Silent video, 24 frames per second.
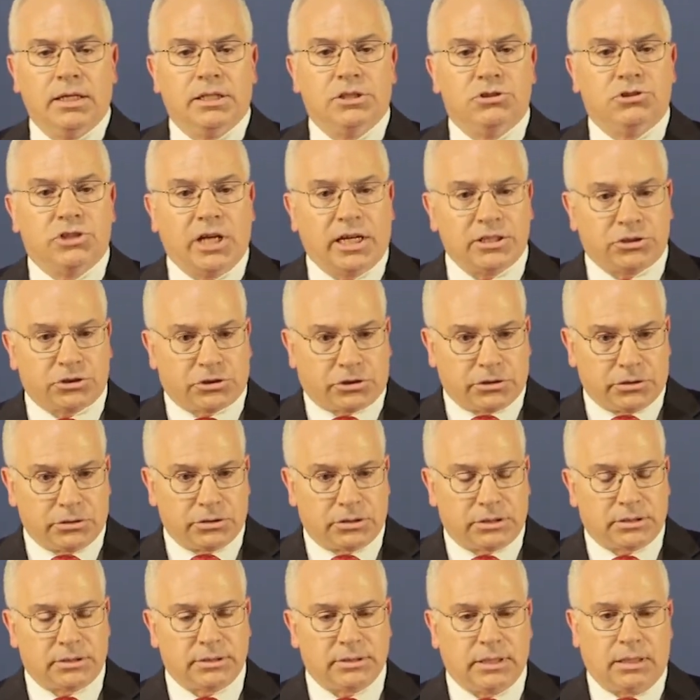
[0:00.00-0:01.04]

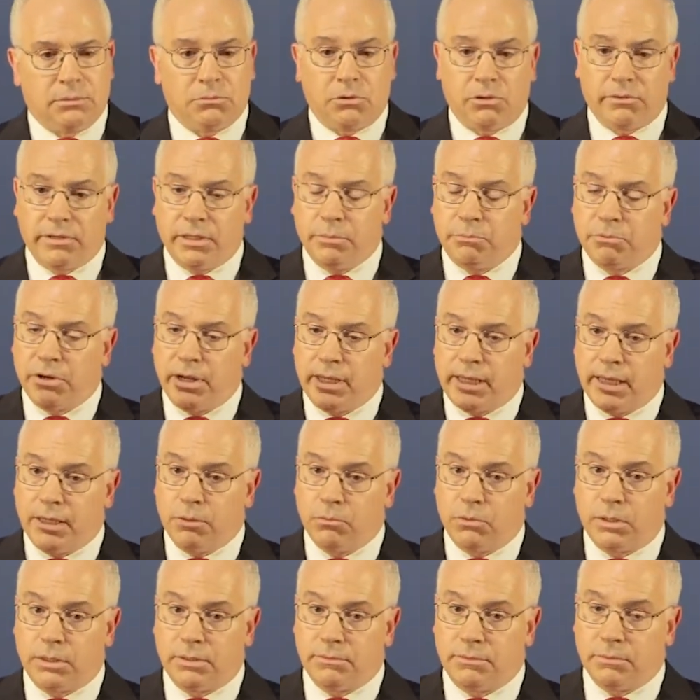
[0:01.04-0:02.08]
Gestures. I'm already breaking
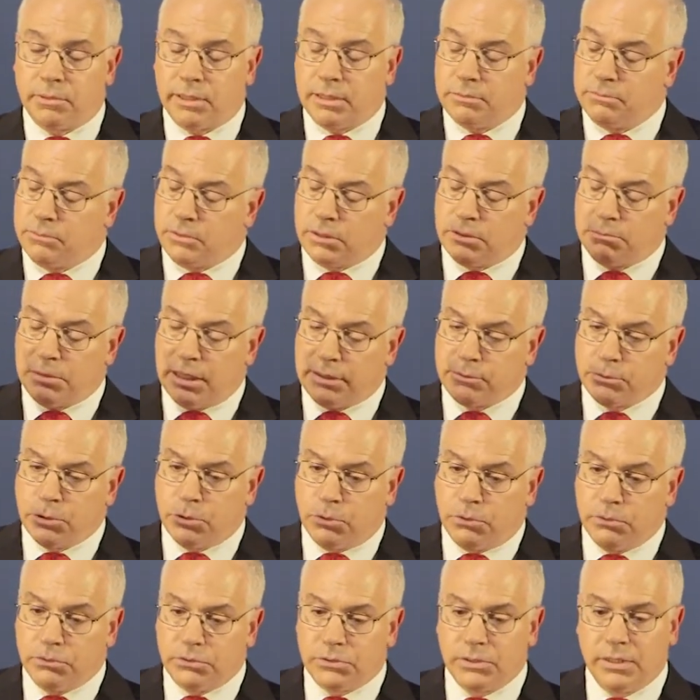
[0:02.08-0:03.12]
one of my
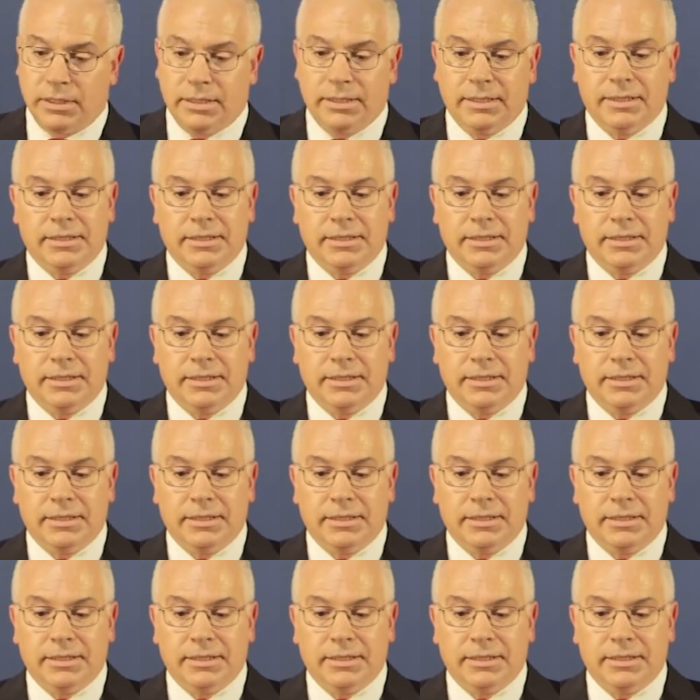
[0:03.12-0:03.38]
rules.